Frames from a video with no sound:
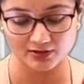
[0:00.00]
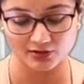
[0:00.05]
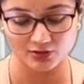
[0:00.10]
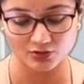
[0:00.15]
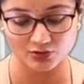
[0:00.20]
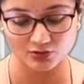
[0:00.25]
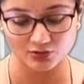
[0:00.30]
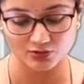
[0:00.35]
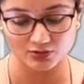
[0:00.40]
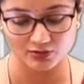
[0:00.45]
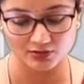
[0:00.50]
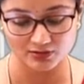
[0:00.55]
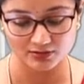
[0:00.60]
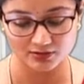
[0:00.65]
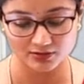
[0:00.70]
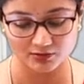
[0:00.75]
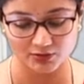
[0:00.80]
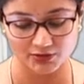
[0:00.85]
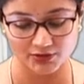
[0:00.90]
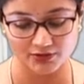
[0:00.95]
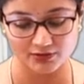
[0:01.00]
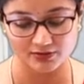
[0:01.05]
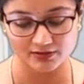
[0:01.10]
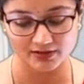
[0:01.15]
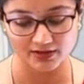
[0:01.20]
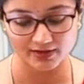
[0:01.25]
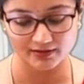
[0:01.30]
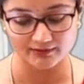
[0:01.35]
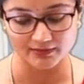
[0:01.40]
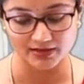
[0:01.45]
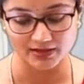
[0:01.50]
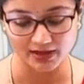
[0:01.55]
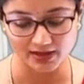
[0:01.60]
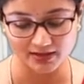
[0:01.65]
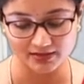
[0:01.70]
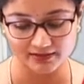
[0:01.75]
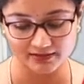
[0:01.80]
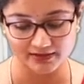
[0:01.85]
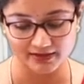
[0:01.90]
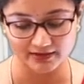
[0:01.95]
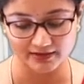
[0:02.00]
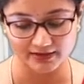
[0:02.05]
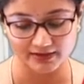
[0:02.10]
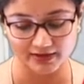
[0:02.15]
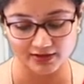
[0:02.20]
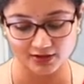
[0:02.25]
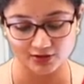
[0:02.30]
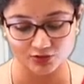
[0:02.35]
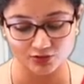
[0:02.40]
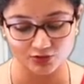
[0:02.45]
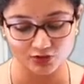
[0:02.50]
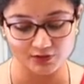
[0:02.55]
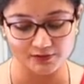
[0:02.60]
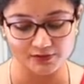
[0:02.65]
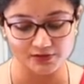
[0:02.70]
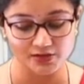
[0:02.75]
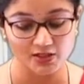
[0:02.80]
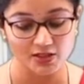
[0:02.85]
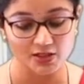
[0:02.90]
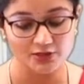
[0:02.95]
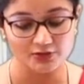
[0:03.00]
lungs and there are lobes,